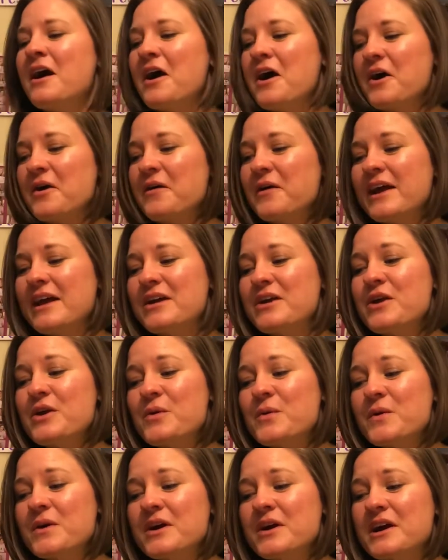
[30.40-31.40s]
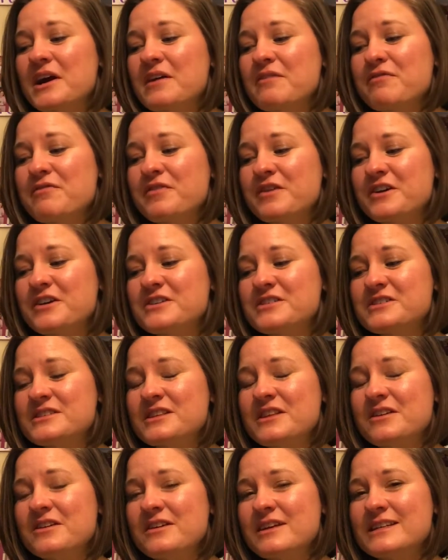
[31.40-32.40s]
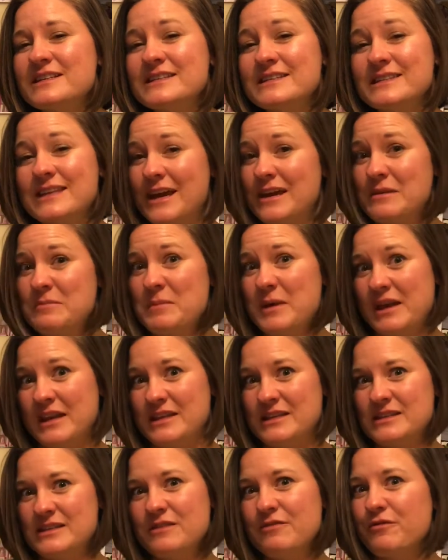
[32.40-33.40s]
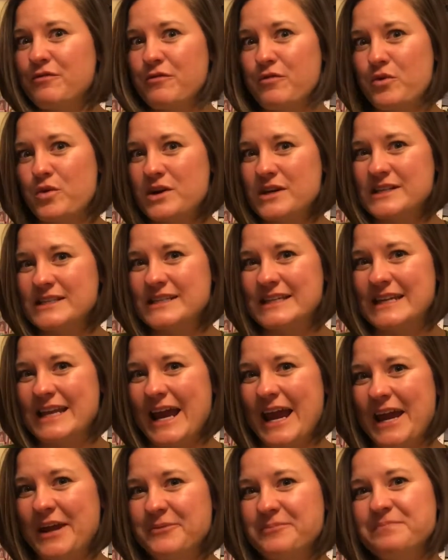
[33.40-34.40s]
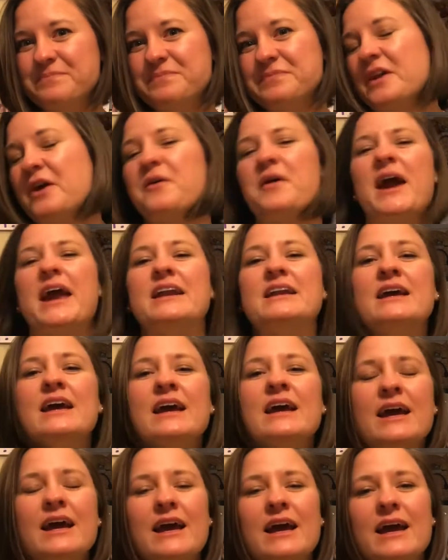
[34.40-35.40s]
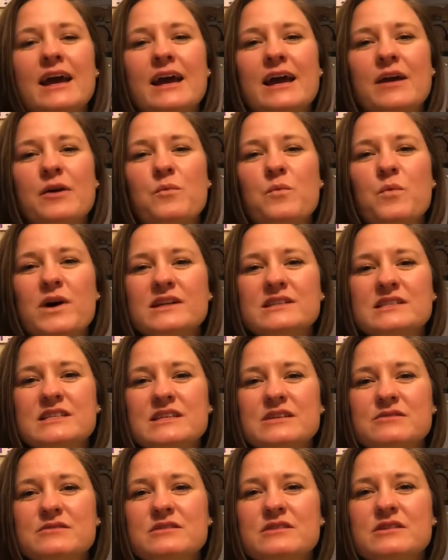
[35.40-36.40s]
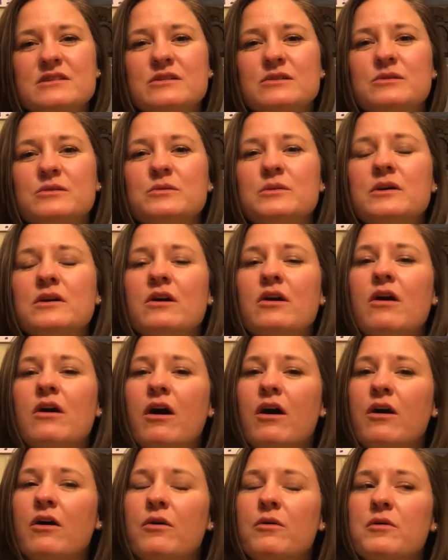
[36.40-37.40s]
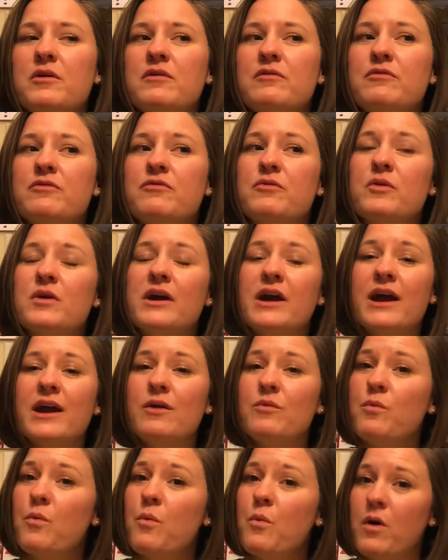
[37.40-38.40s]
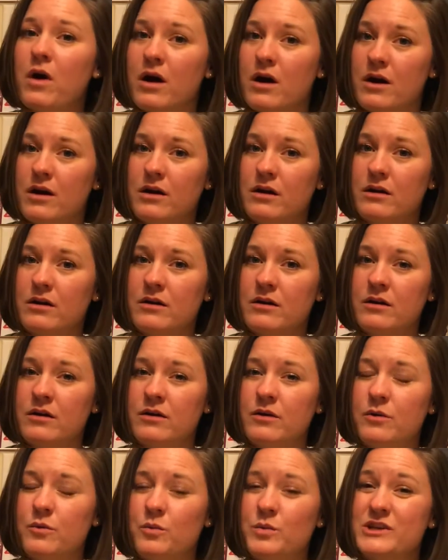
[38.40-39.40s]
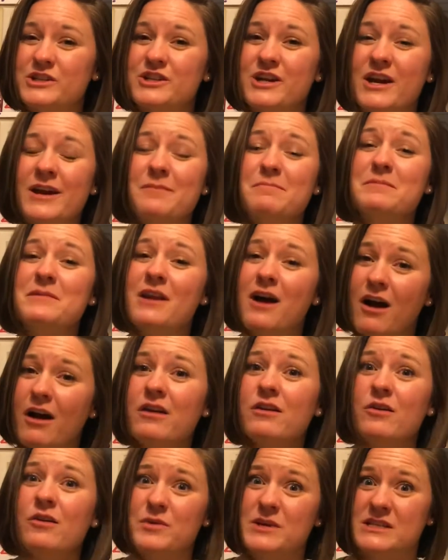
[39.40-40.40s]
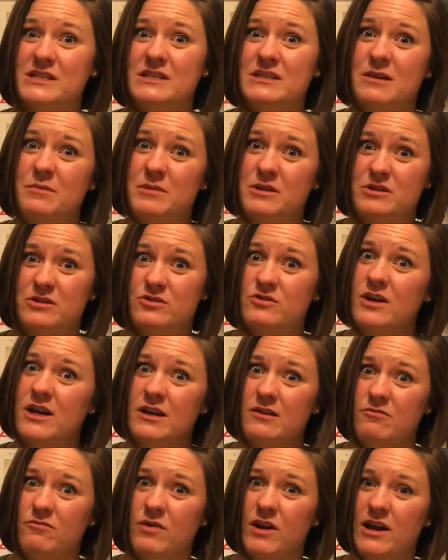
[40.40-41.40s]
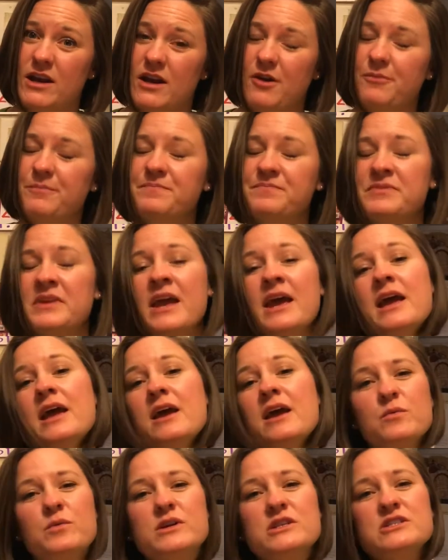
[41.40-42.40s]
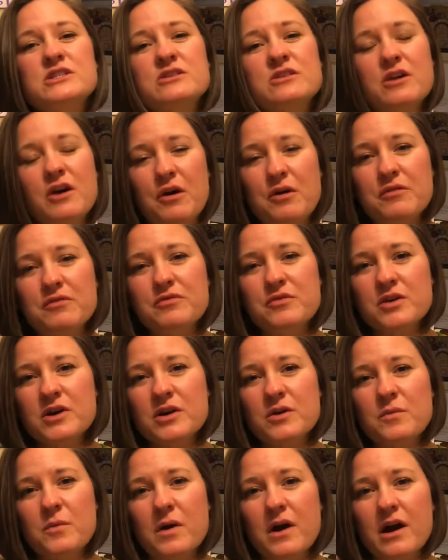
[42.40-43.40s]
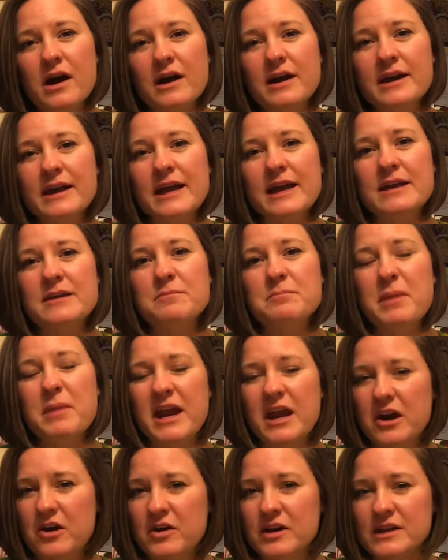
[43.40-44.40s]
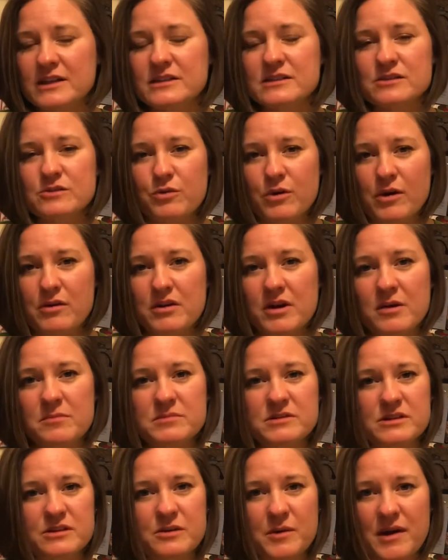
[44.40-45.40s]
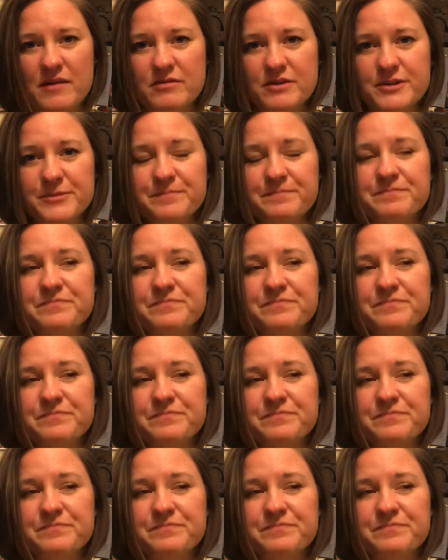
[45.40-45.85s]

All right, your first little assignment for today, all right, it wants you to go for a walk, which I am not going to demonstrate right now. It wants you to go for a walk, and parents, grown-ups, whoever,